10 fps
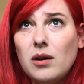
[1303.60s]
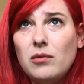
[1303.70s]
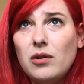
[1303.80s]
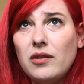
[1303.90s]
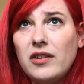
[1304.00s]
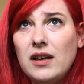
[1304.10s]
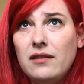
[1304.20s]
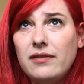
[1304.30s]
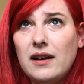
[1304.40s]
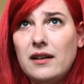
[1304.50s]
I'm not a tea
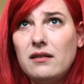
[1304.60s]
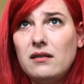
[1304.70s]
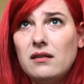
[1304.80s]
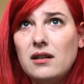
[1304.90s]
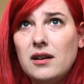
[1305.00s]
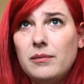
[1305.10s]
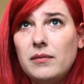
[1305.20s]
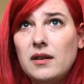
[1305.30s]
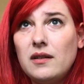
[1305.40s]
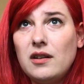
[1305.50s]
fan.
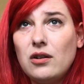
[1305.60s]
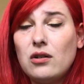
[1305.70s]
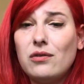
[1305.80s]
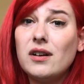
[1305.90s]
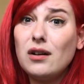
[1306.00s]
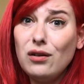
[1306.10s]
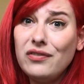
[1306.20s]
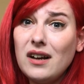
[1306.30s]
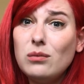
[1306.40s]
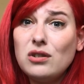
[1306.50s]
Tea or coffee?
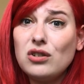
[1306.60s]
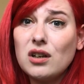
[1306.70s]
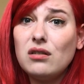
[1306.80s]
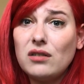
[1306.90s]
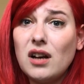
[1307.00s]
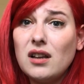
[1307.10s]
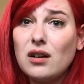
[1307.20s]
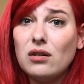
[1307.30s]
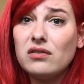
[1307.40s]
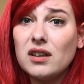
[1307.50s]
Coffee, I would drink coffee. I
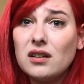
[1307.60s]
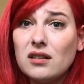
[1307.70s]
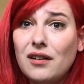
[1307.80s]
like coffee.